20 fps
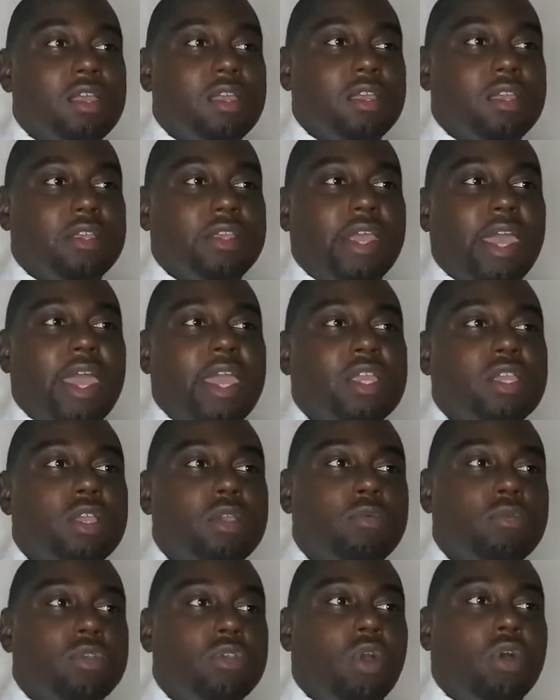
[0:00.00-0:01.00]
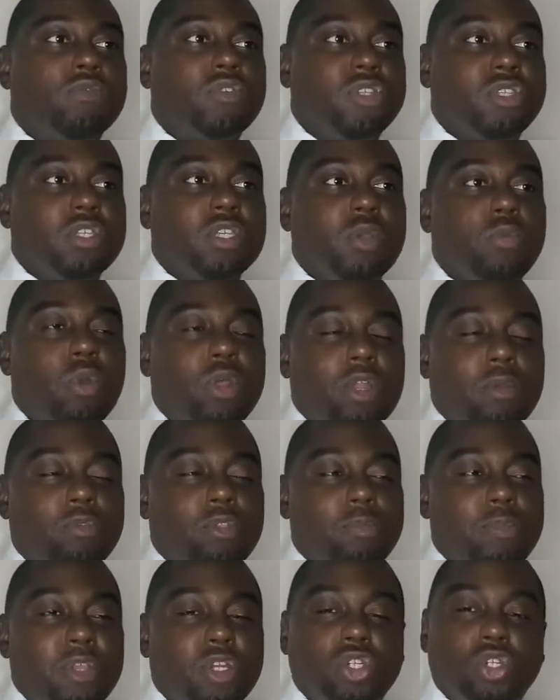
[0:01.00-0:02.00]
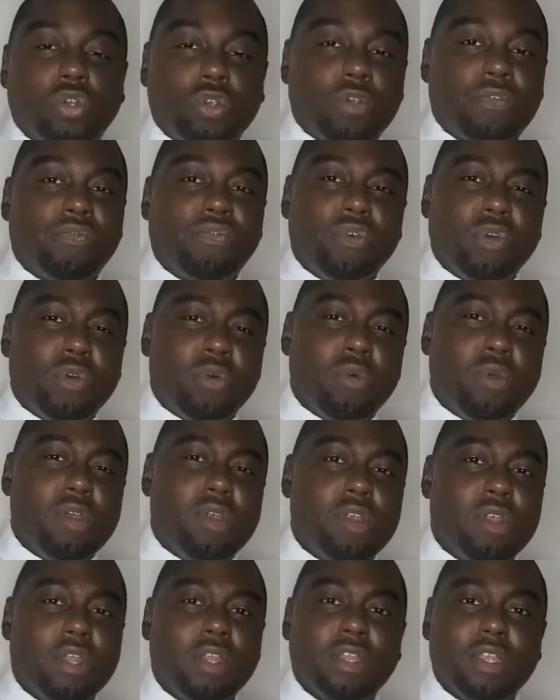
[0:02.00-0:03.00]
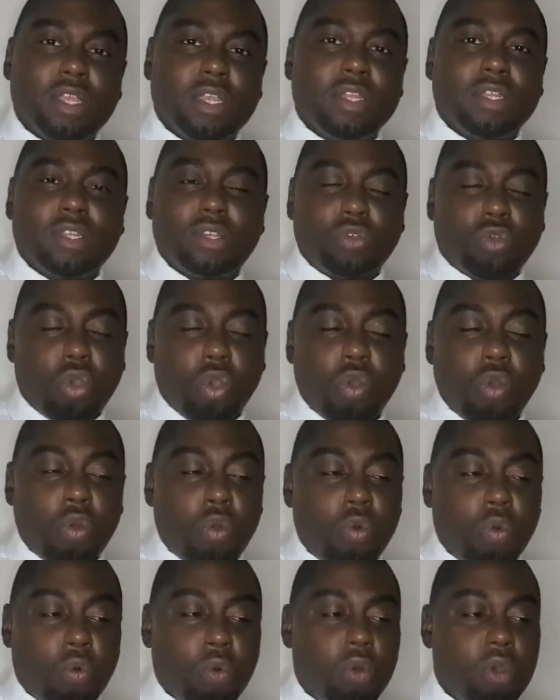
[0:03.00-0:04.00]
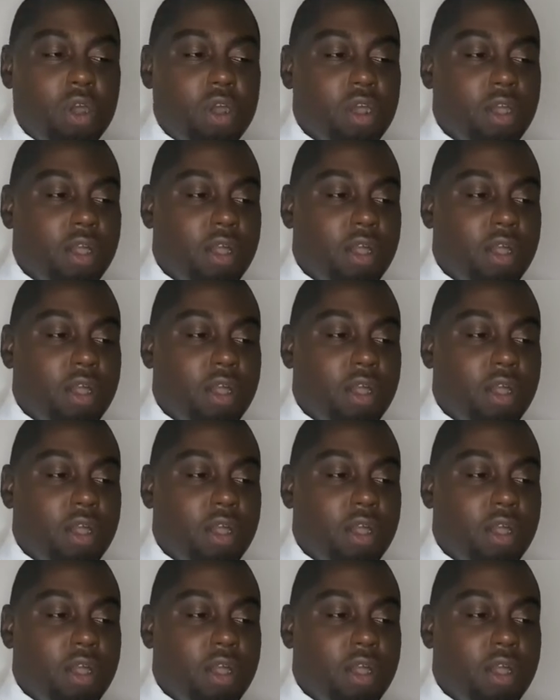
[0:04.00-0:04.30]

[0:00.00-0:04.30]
yeah, you obviously you want them to be truthful, cool.